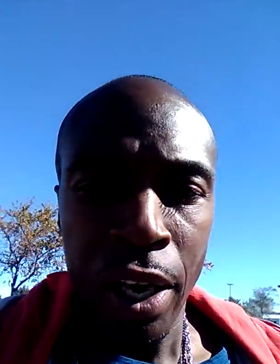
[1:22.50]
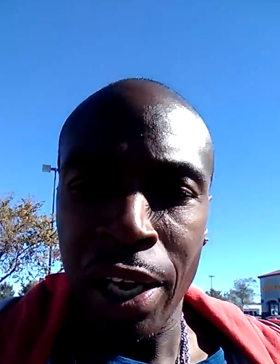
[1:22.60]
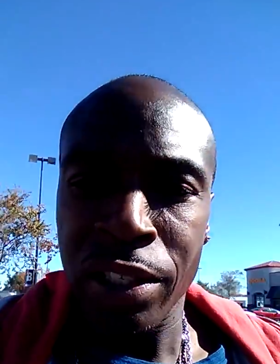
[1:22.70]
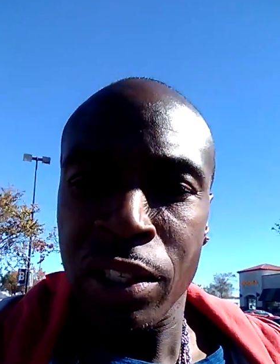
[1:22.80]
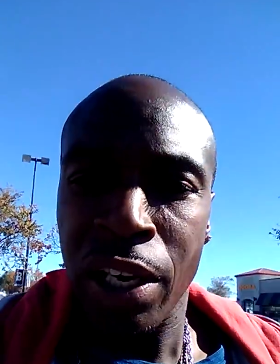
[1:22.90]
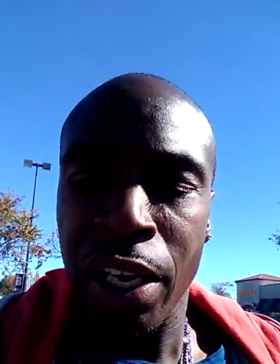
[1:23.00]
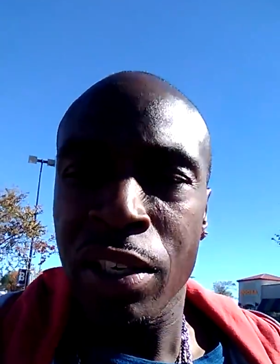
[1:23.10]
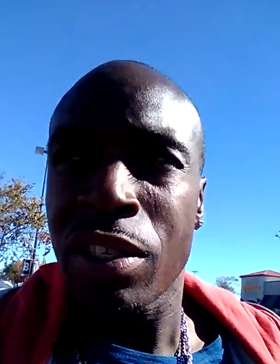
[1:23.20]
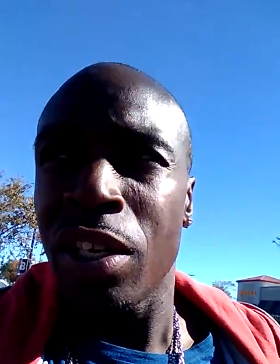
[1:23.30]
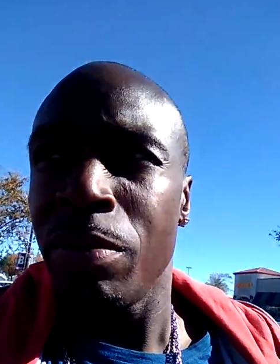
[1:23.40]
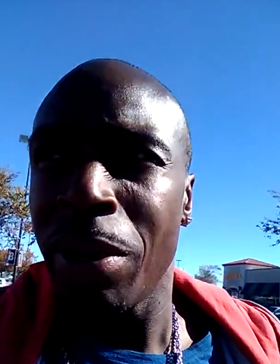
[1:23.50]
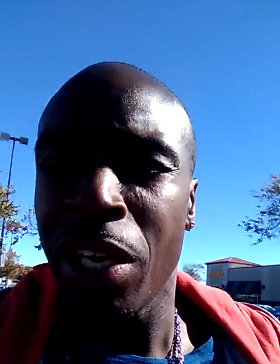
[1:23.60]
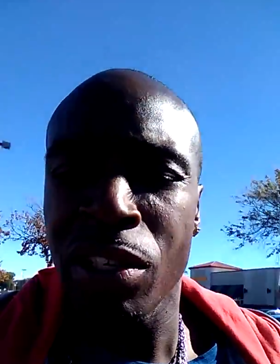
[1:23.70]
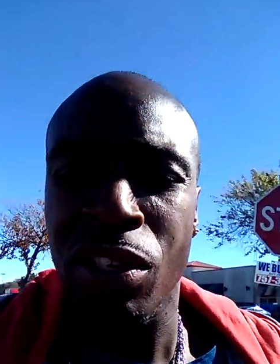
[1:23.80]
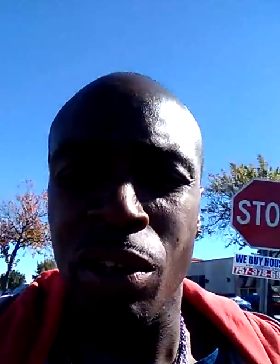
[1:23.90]
I just like to say,
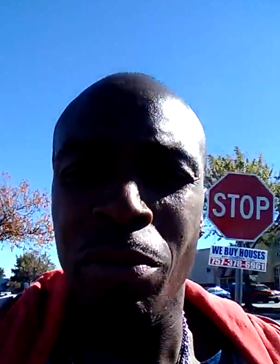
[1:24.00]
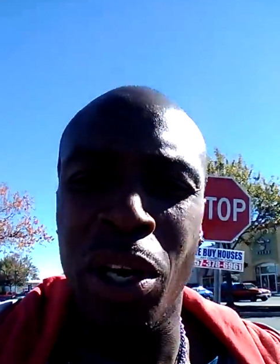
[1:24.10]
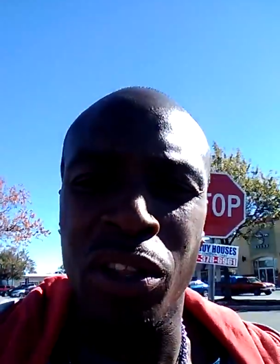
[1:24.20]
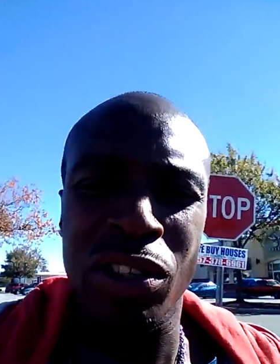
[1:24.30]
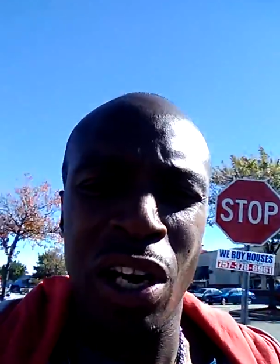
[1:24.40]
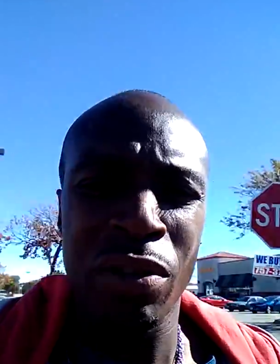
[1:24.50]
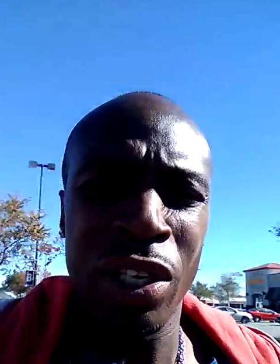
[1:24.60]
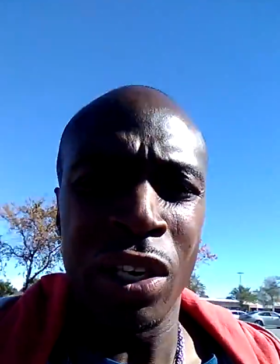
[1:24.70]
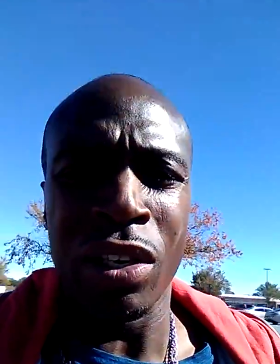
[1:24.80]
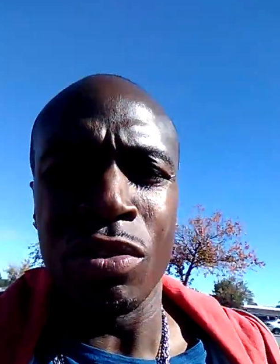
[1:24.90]
man, to the mothers out there,